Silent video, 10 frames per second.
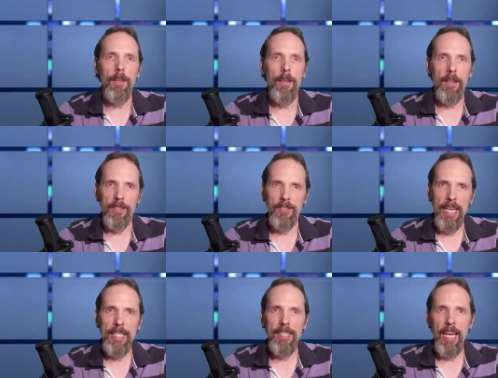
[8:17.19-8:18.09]
In our
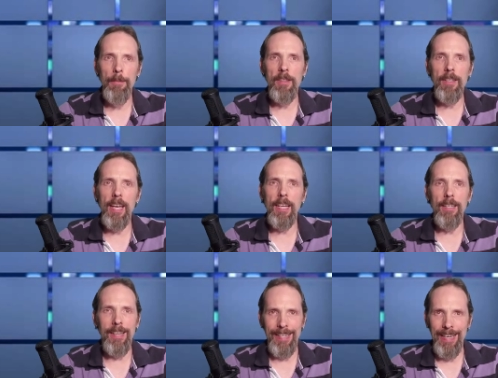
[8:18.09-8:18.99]
second game of the night,
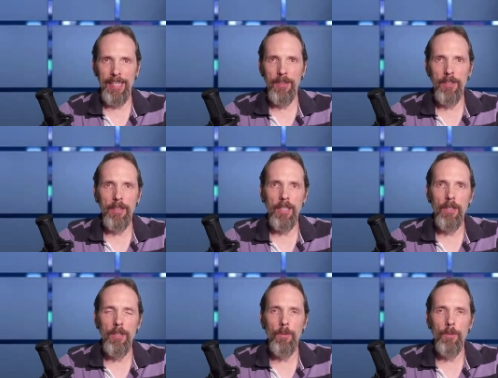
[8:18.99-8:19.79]
at 9:30,